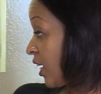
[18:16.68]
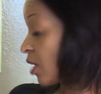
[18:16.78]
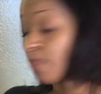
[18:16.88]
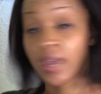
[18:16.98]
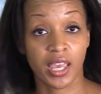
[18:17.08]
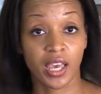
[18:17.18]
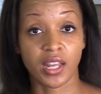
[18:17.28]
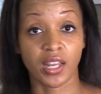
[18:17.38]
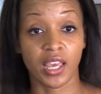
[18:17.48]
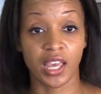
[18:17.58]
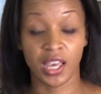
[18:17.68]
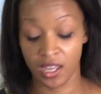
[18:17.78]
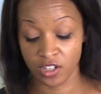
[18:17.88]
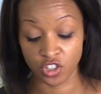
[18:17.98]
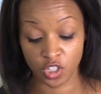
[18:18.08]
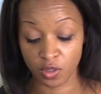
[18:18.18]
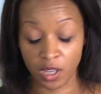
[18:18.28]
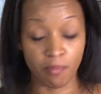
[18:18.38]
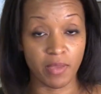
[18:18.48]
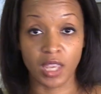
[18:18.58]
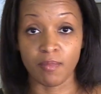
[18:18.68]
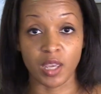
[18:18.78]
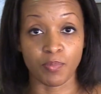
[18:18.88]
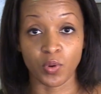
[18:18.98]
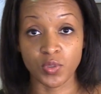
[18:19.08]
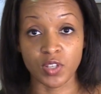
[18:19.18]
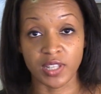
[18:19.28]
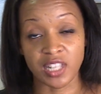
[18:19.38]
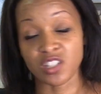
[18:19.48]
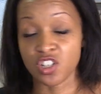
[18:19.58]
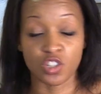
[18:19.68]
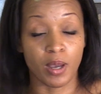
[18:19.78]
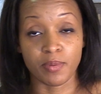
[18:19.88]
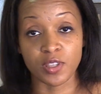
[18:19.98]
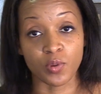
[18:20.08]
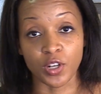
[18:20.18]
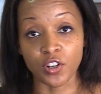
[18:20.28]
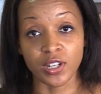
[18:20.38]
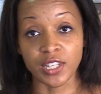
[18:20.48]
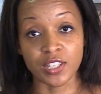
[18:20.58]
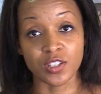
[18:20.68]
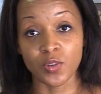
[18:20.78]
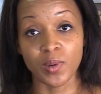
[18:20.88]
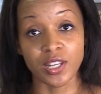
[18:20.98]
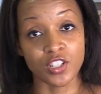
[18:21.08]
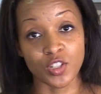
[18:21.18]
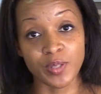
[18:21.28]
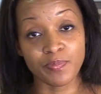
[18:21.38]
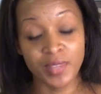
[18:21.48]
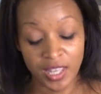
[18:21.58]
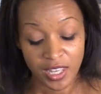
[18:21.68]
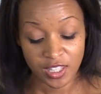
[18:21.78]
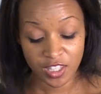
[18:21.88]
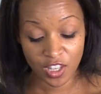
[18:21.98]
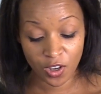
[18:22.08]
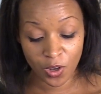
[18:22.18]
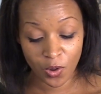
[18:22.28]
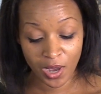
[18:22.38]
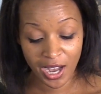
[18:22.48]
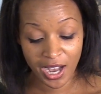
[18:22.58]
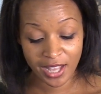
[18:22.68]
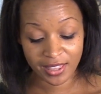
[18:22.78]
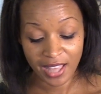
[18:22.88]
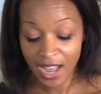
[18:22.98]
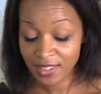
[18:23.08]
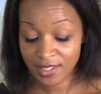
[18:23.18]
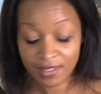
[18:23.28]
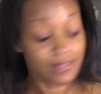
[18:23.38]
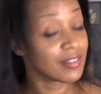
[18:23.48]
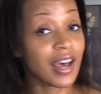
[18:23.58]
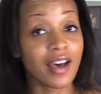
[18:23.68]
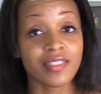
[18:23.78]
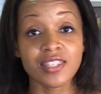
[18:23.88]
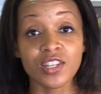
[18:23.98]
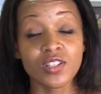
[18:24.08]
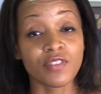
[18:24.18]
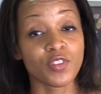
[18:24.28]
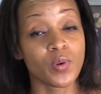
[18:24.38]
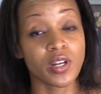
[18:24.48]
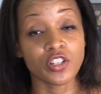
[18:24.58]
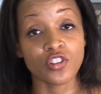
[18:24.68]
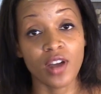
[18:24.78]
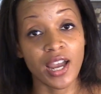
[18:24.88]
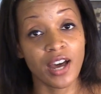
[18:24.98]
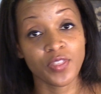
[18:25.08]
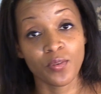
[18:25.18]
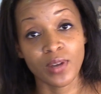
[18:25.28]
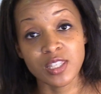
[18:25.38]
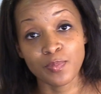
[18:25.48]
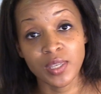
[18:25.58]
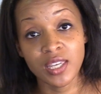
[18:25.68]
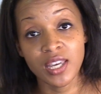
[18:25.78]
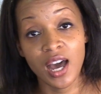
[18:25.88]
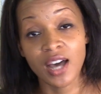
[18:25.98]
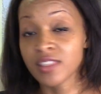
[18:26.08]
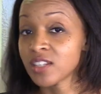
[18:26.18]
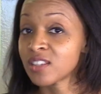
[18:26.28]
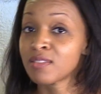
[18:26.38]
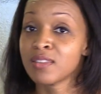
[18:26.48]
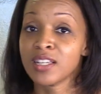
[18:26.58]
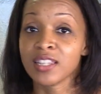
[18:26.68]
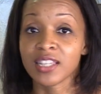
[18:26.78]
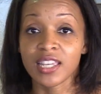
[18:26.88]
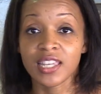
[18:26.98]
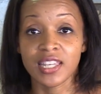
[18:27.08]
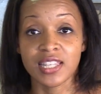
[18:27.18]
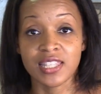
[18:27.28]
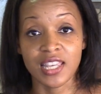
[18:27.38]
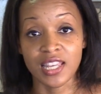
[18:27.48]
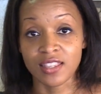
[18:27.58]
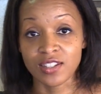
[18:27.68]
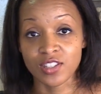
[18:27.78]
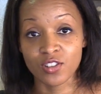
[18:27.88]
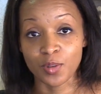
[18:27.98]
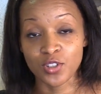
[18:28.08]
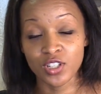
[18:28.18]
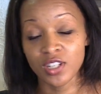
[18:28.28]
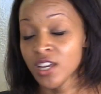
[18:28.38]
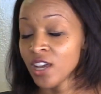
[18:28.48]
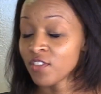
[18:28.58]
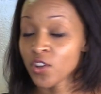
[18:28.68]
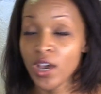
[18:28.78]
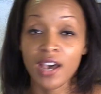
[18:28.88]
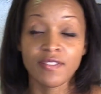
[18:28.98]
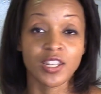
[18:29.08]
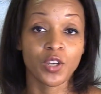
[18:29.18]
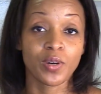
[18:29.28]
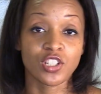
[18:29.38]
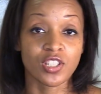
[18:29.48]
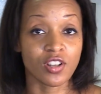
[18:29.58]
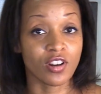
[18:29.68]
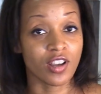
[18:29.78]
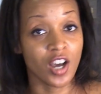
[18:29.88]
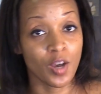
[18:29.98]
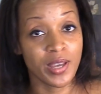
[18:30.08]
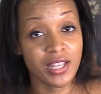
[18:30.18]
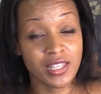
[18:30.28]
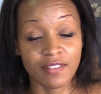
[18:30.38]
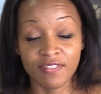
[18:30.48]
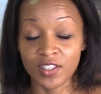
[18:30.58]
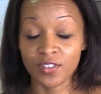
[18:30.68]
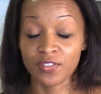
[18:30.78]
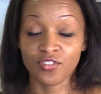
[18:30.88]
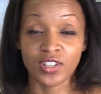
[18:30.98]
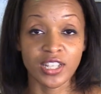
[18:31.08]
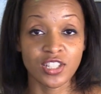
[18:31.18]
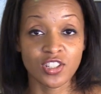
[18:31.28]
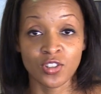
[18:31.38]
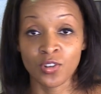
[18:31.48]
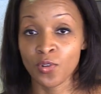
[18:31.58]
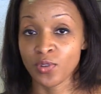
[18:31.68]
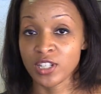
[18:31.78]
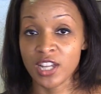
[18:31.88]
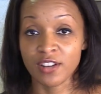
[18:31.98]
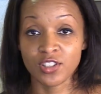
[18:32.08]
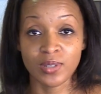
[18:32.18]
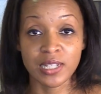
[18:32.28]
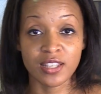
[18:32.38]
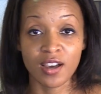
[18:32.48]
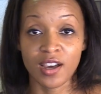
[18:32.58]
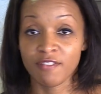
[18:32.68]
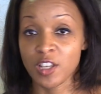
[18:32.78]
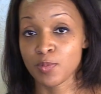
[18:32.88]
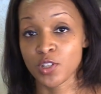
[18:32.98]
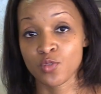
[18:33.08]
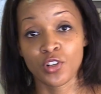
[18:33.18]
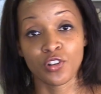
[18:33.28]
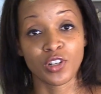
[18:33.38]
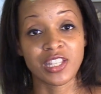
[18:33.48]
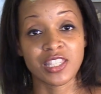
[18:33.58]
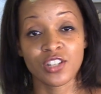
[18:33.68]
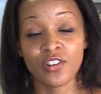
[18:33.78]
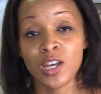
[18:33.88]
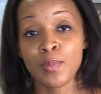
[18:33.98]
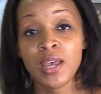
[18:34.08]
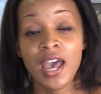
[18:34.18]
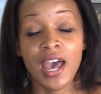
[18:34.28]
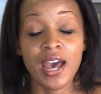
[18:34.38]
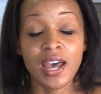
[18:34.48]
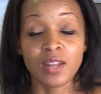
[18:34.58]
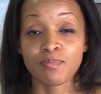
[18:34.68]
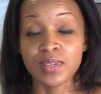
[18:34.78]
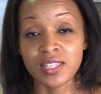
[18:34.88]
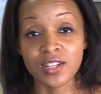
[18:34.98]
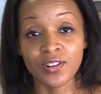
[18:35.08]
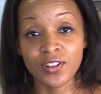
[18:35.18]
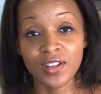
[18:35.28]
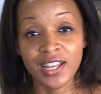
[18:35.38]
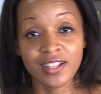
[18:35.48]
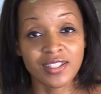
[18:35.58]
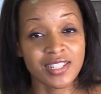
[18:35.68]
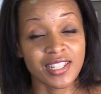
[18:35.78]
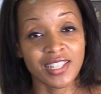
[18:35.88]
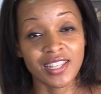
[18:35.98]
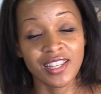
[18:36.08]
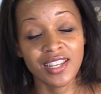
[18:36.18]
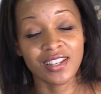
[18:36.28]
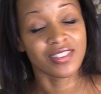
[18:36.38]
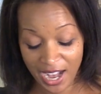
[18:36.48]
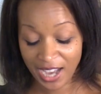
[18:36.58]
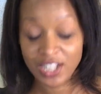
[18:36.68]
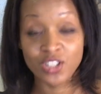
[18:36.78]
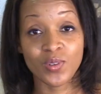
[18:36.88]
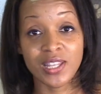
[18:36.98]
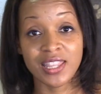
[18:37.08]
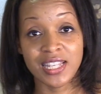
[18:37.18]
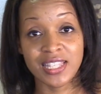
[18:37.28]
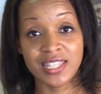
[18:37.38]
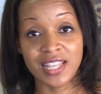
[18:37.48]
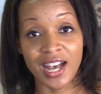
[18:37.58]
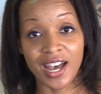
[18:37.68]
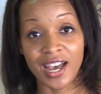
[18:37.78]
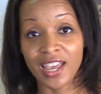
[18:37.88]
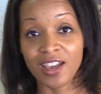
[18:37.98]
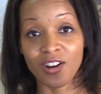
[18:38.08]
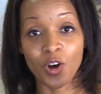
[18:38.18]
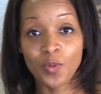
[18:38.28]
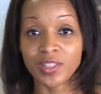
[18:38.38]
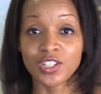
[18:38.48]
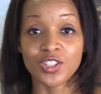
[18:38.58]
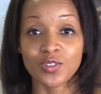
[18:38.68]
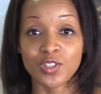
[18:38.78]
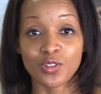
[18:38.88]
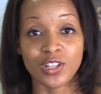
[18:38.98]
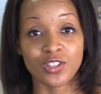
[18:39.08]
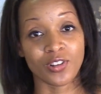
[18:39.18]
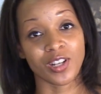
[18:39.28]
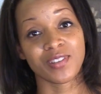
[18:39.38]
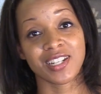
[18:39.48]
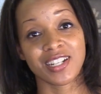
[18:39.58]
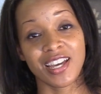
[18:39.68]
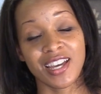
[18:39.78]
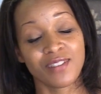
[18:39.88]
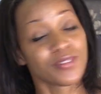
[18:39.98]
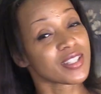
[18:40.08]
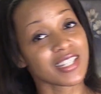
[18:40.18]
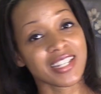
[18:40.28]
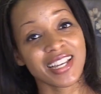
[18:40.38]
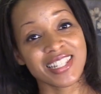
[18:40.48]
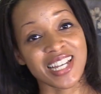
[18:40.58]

in a pan and just like make bowls of it. That's actually probably the quicker and easier way to do it. So that's how this goes. If you want to try out the recipe, the link is in the description. If you have any questions or comments, feel free to reach out to us on Facebook, Twitter, and Instagram at BusyGirlLTE. I enjoyed this. I hope that you enjoyed joining me today, and we'll see you next